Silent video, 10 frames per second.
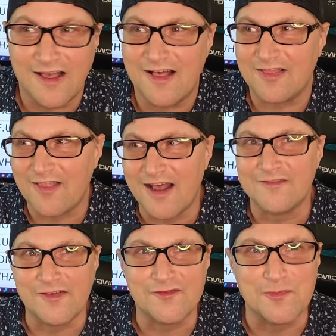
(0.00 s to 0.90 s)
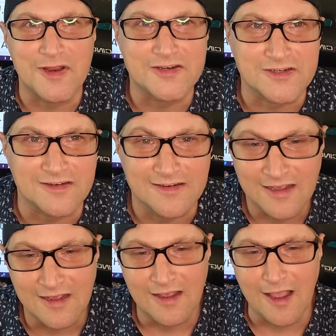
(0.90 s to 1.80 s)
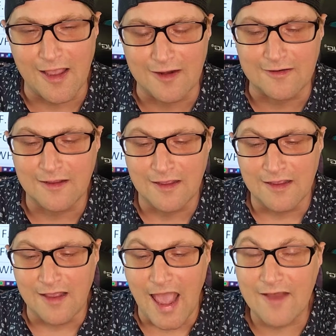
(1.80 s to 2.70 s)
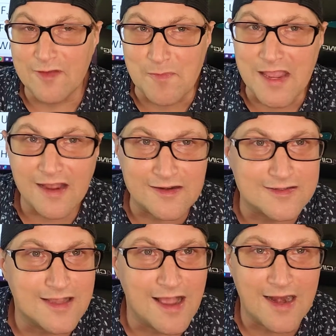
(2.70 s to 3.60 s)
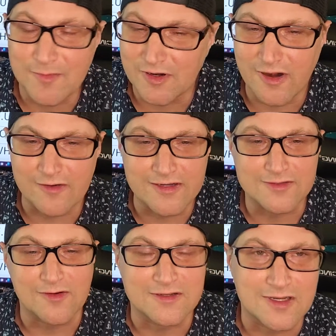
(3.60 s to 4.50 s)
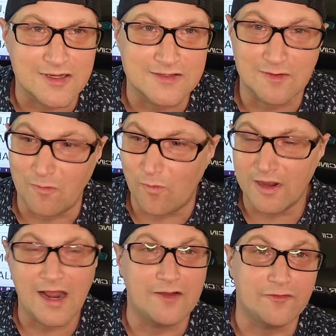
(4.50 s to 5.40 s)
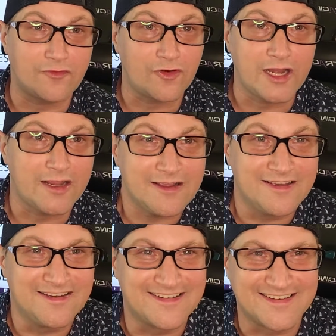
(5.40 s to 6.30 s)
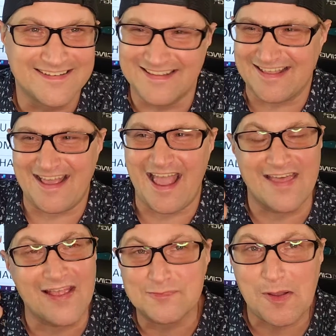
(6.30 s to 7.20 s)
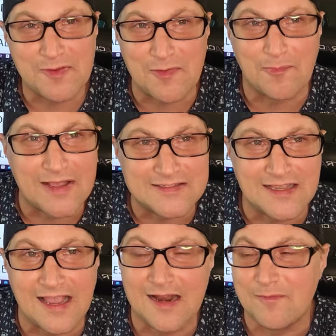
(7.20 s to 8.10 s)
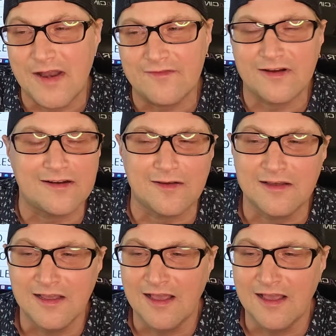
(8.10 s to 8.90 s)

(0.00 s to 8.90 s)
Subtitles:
a lot of information. And having me on your side, I'm a great resource because one, I'm free, and that's probably the best thing. And I'm never gonna